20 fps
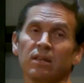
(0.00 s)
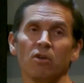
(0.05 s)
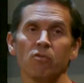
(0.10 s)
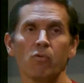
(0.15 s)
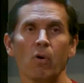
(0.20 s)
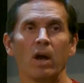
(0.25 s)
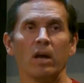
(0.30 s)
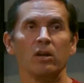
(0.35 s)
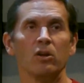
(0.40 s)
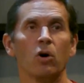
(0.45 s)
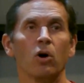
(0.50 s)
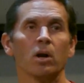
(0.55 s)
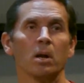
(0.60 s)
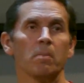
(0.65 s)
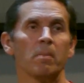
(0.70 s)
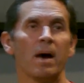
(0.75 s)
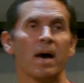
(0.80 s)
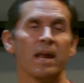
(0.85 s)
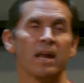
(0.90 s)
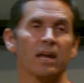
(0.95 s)
right
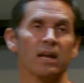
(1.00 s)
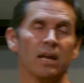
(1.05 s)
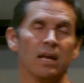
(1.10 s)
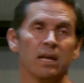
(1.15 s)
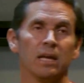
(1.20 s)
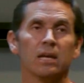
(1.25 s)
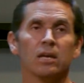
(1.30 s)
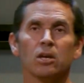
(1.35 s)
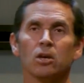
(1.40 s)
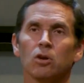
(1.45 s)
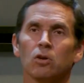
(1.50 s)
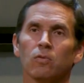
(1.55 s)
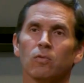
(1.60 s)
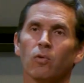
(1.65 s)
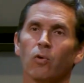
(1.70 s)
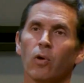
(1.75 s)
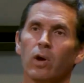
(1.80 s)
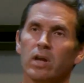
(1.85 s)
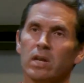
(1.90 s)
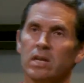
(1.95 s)
automatically
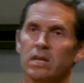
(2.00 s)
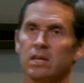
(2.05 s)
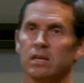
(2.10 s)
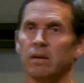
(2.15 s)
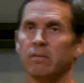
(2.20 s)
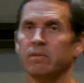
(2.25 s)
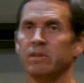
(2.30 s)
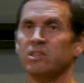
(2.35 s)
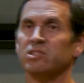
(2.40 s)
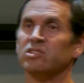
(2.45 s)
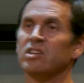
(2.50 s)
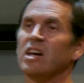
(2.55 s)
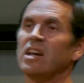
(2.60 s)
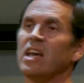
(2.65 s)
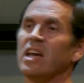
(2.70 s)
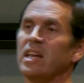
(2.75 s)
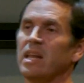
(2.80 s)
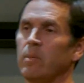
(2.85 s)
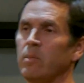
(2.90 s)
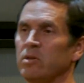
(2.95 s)
for any of these
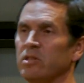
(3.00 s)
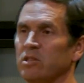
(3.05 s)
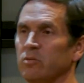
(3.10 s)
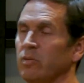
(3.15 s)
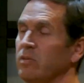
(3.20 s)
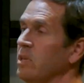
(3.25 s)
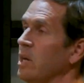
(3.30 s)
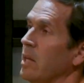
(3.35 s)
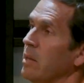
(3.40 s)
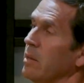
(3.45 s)
satellite images. We've done